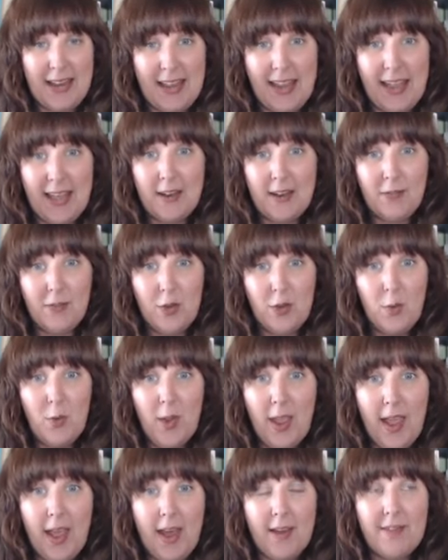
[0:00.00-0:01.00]
And if you
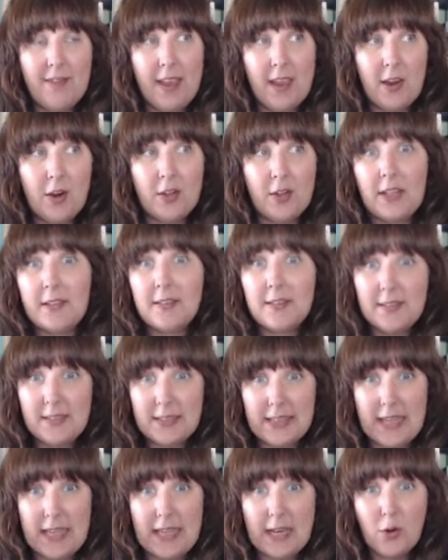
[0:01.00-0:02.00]
have hair that's
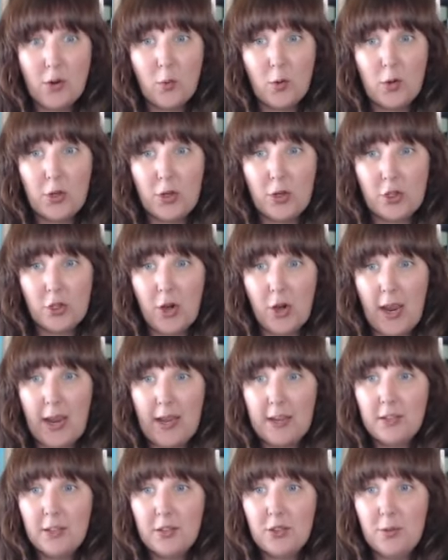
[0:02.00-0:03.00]
thin or you're trying
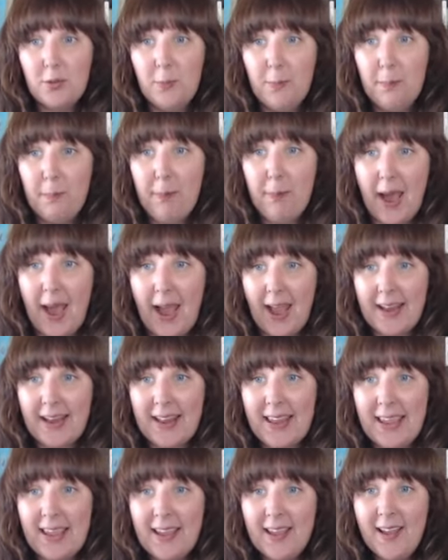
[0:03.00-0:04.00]
to do
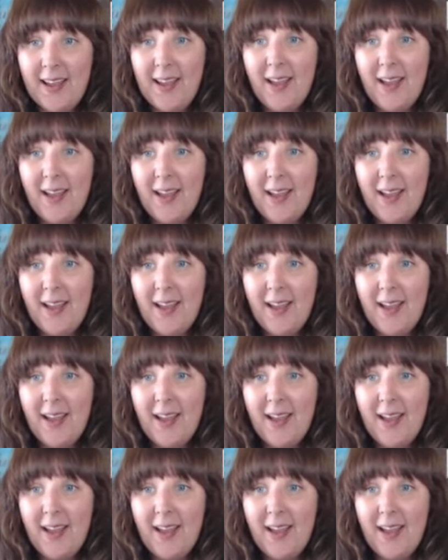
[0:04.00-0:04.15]
body,